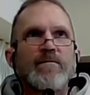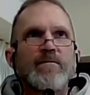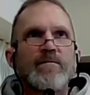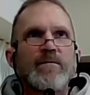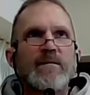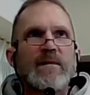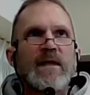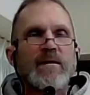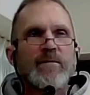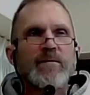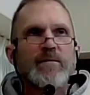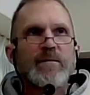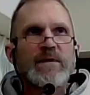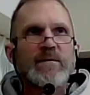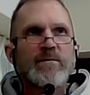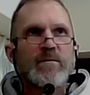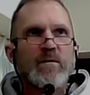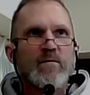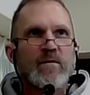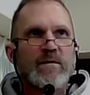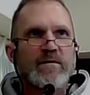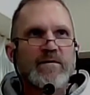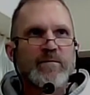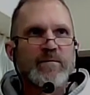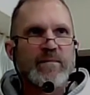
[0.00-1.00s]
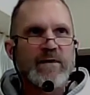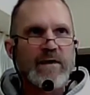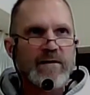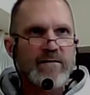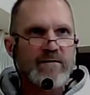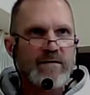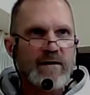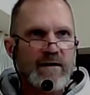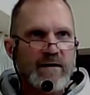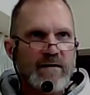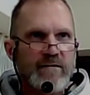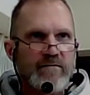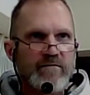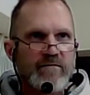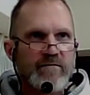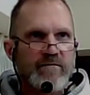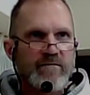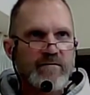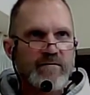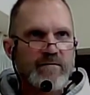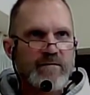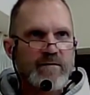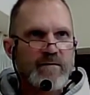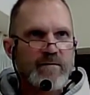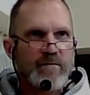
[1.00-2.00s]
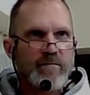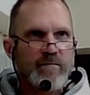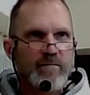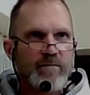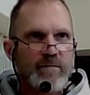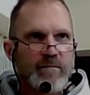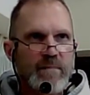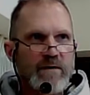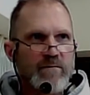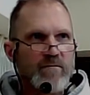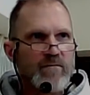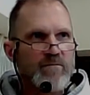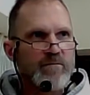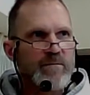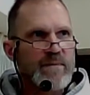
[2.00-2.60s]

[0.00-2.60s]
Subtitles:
not people with a prayer life, but